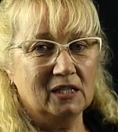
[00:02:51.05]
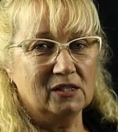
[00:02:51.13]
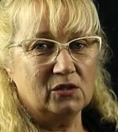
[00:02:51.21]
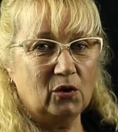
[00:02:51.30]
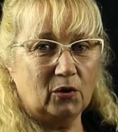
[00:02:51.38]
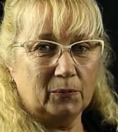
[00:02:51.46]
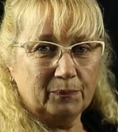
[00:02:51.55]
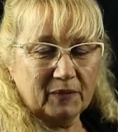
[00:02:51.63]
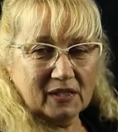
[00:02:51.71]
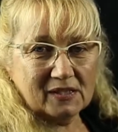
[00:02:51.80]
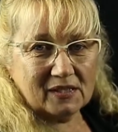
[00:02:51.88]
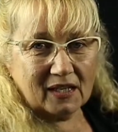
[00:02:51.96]
So
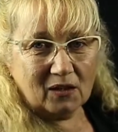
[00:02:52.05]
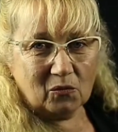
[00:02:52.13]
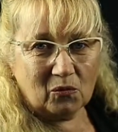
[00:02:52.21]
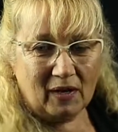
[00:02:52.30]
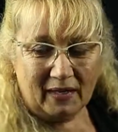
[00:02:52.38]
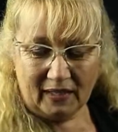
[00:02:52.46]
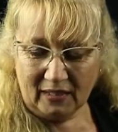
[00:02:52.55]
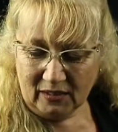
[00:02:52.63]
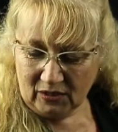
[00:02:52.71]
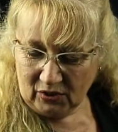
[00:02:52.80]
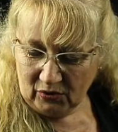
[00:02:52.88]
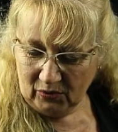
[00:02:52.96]
let's get right
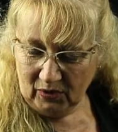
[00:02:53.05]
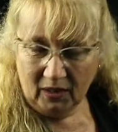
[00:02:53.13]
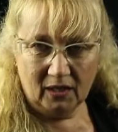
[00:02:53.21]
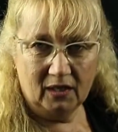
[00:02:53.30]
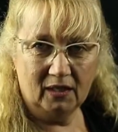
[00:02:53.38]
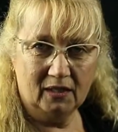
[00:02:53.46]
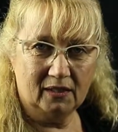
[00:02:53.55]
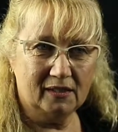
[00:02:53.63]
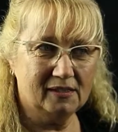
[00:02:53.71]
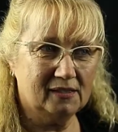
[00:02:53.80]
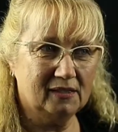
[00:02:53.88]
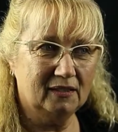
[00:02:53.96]
into
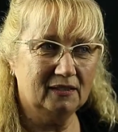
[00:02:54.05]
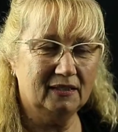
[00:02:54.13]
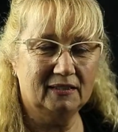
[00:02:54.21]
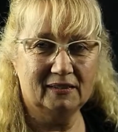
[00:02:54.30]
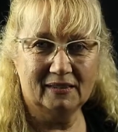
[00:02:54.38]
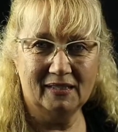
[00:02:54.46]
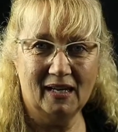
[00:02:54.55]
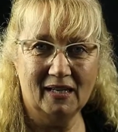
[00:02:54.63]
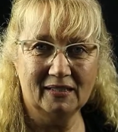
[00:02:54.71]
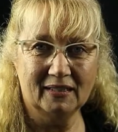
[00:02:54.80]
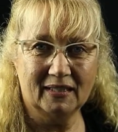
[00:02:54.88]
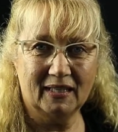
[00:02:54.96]
this little
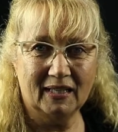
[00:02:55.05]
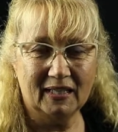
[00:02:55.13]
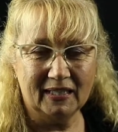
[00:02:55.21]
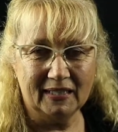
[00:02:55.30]
data key,